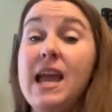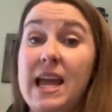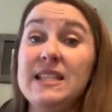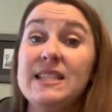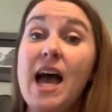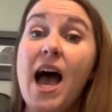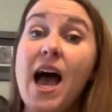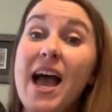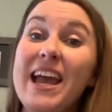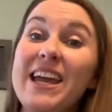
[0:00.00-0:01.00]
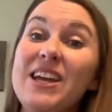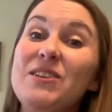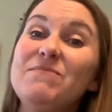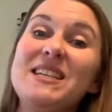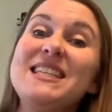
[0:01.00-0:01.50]
It's time
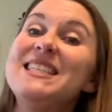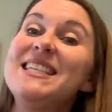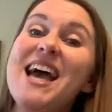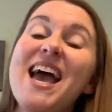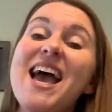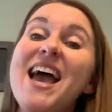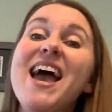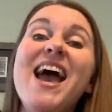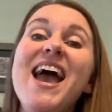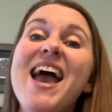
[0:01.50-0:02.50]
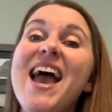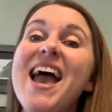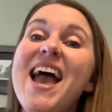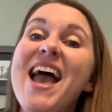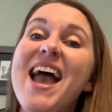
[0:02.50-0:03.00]
to
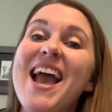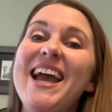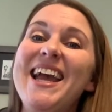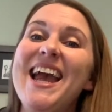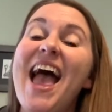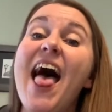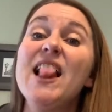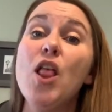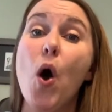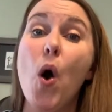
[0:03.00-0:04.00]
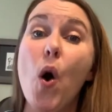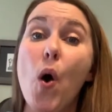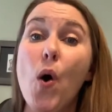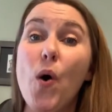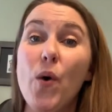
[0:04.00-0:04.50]
say
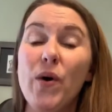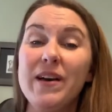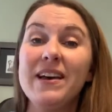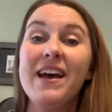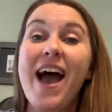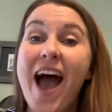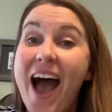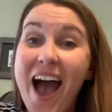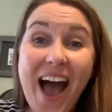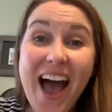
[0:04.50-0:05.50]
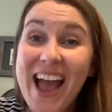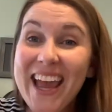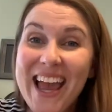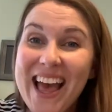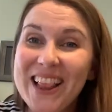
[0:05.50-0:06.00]
hello. Hi,
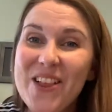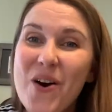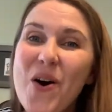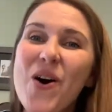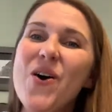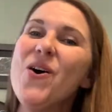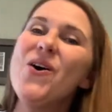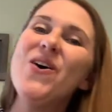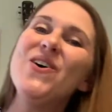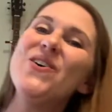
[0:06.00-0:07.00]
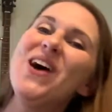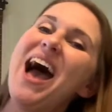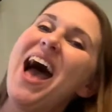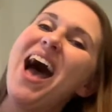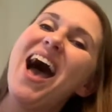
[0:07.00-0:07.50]
hello,
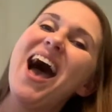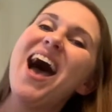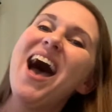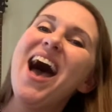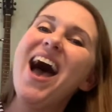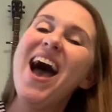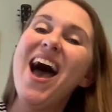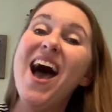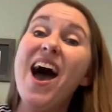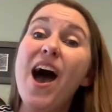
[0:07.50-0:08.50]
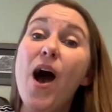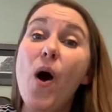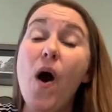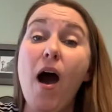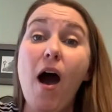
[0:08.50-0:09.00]

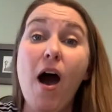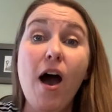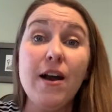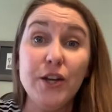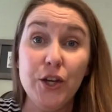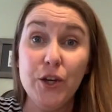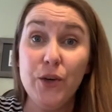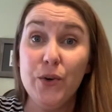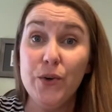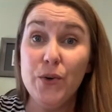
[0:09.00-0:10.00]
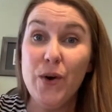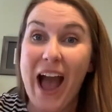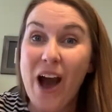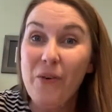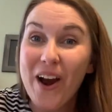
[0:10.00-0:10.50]
how are you?
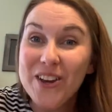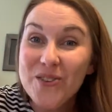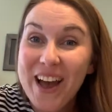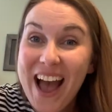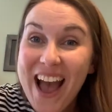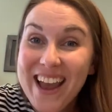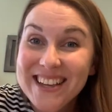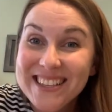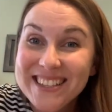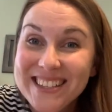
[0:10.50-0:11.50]
How are you guys?